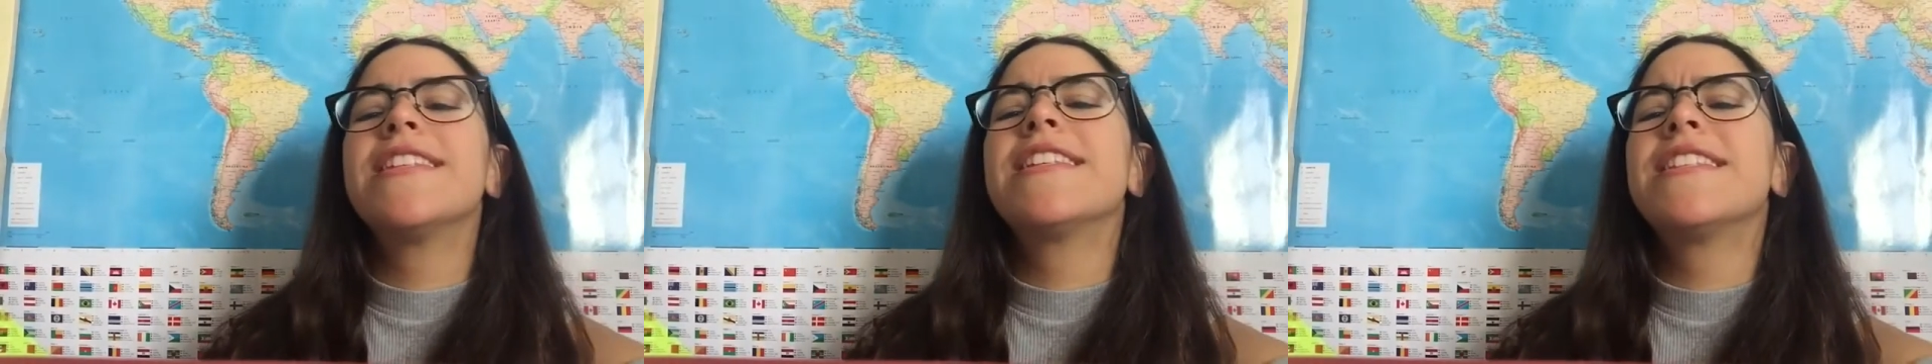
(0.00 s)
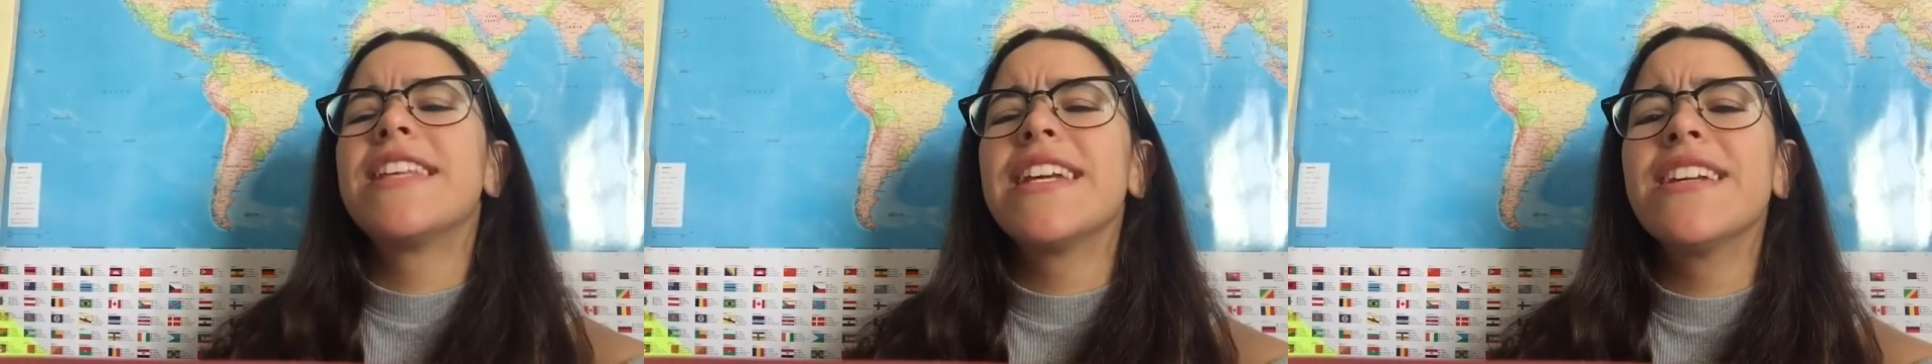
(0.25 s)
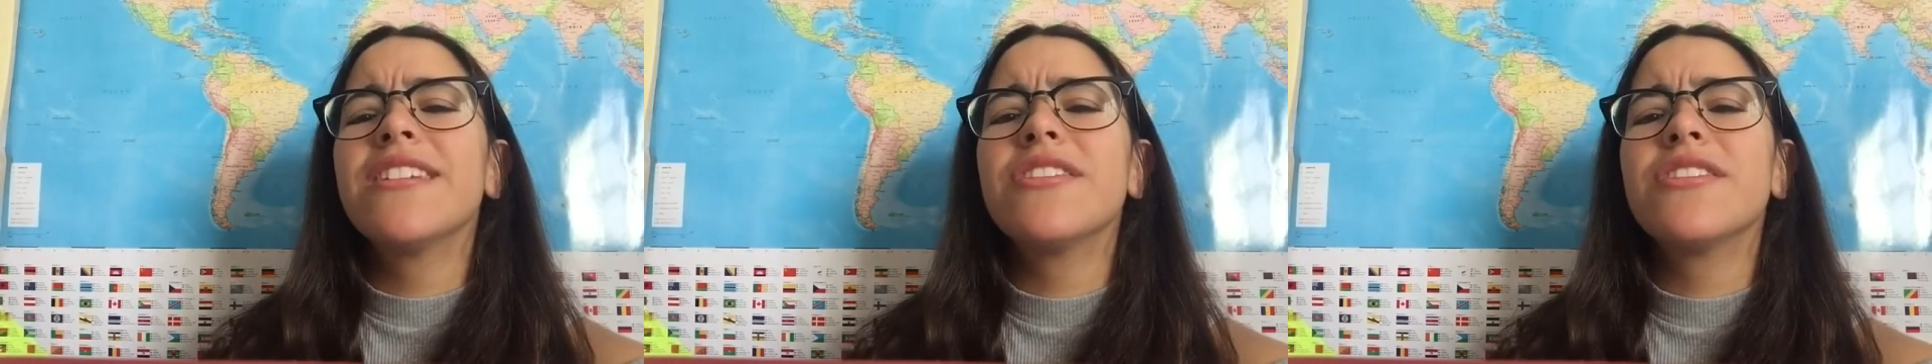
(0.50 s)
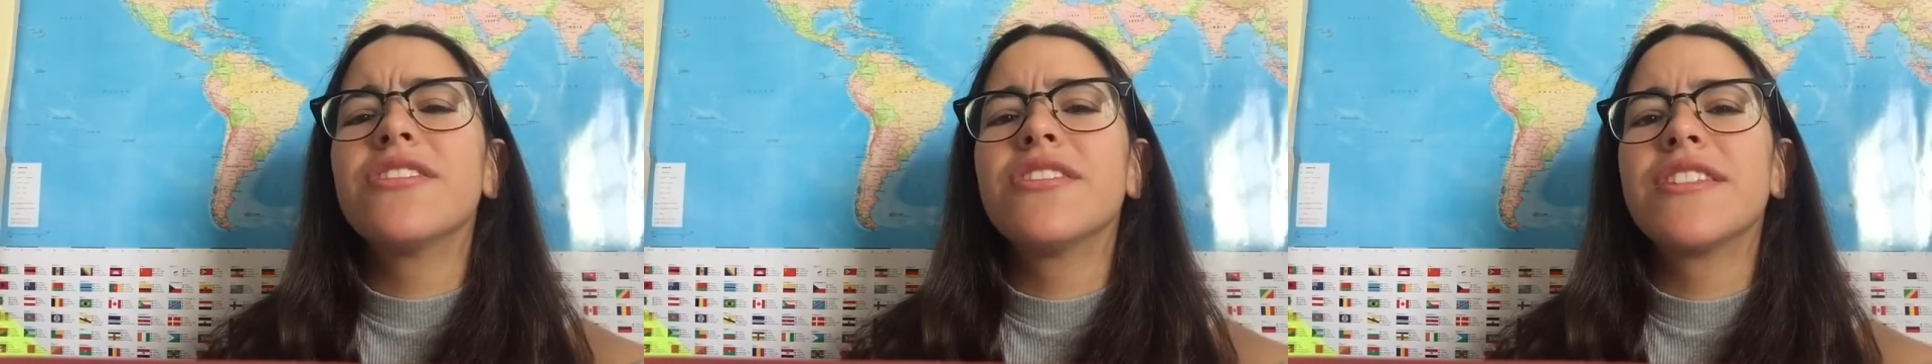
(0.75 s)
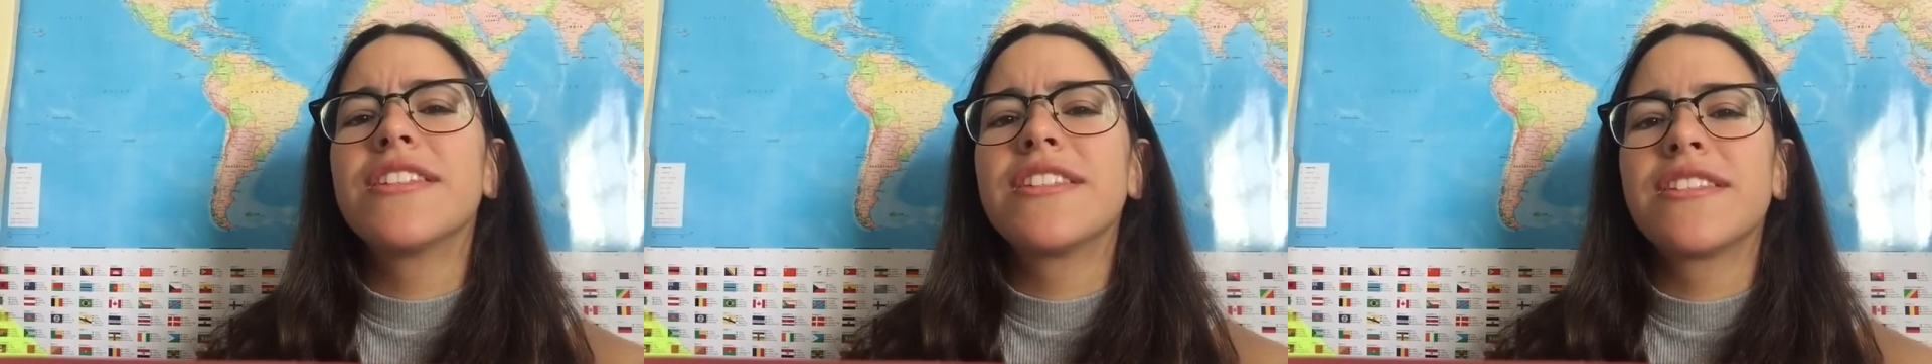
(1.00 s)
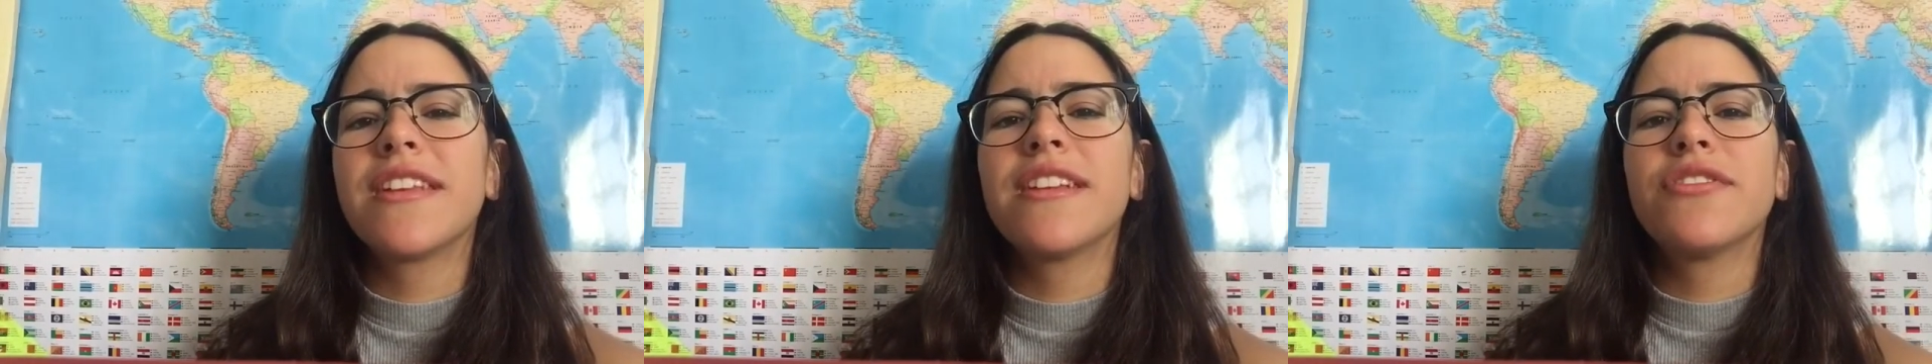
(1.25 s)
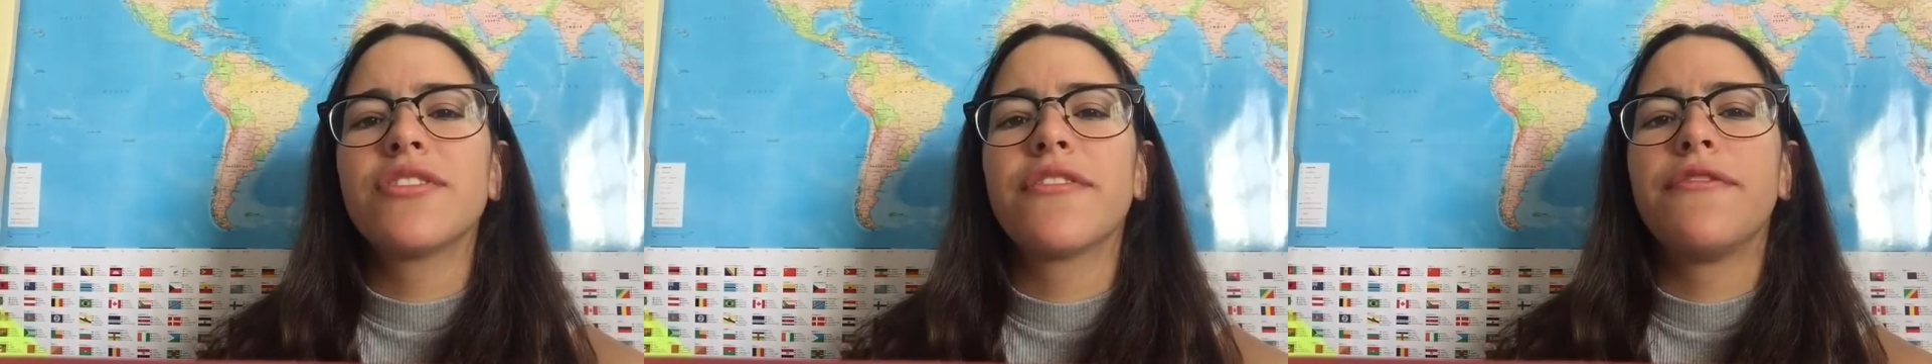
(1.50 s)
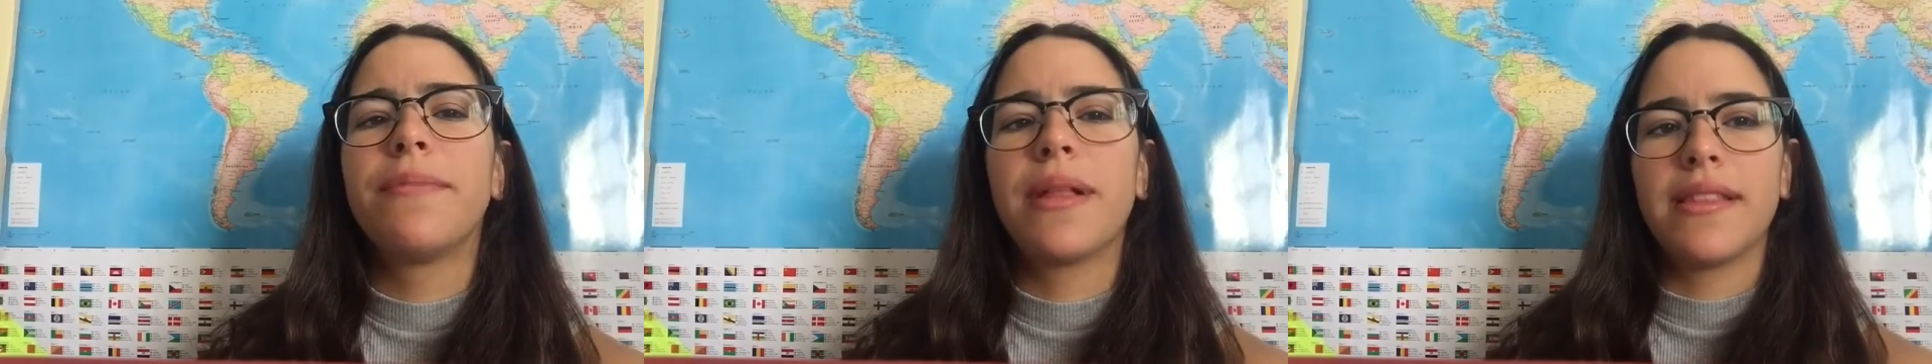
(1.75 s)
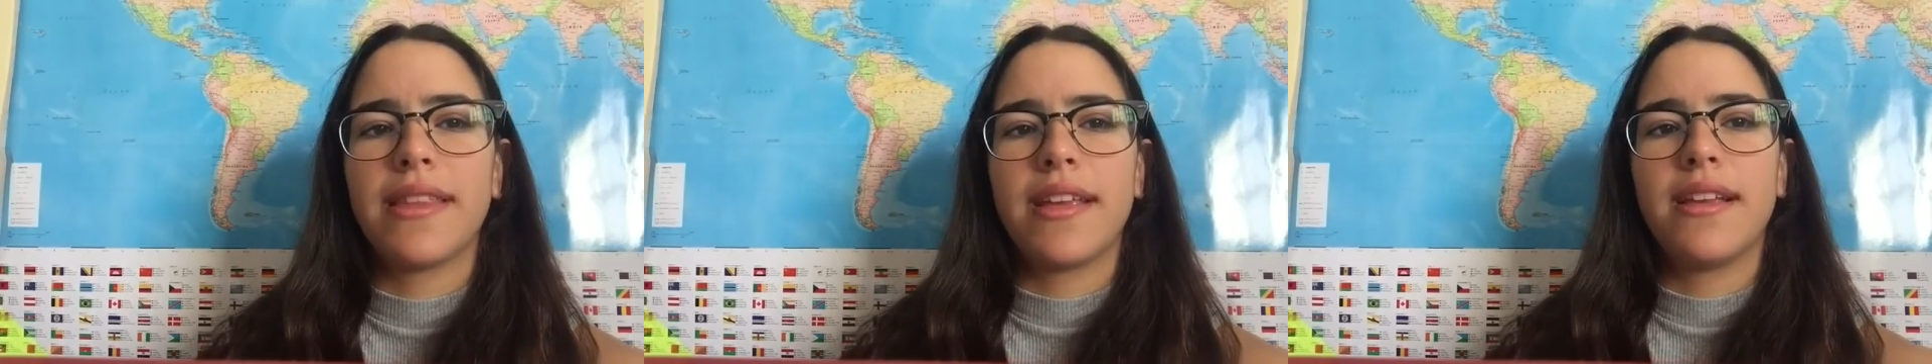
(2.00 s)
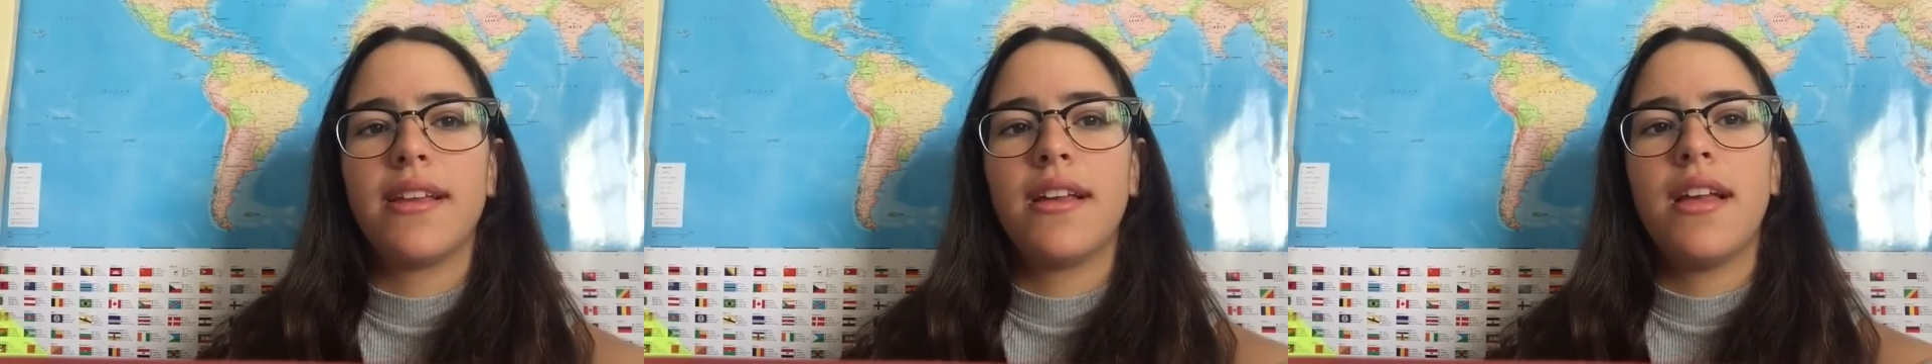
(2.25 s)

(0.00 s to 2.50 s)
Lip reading: distinctive building.